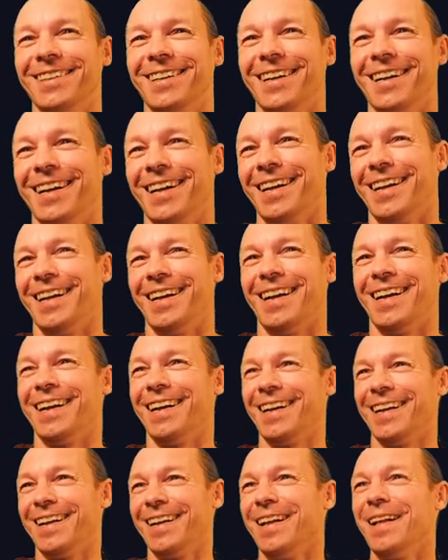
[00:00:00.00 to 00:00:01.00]
this,
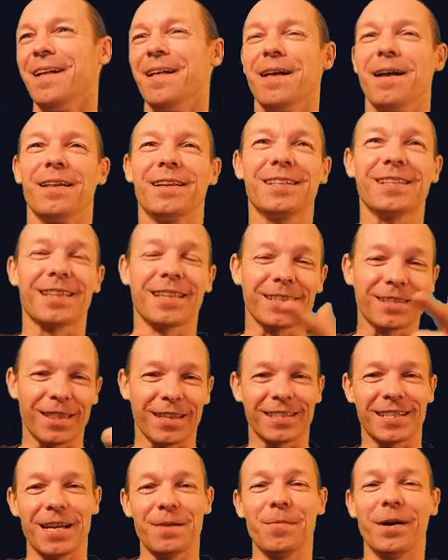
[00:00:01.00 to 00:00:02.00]
is, this is
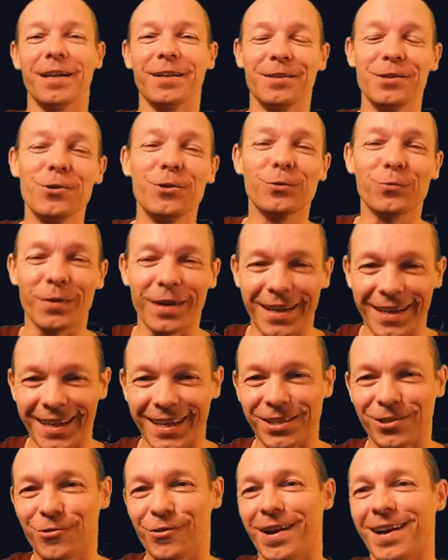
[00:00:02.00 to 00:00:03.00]
the team I use when I
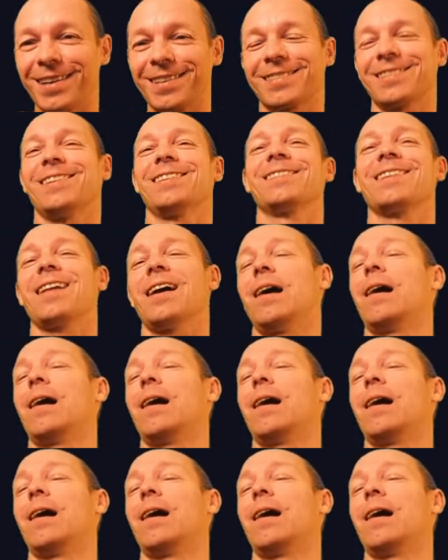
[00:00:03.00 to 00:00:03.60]
get drunk. So it's like,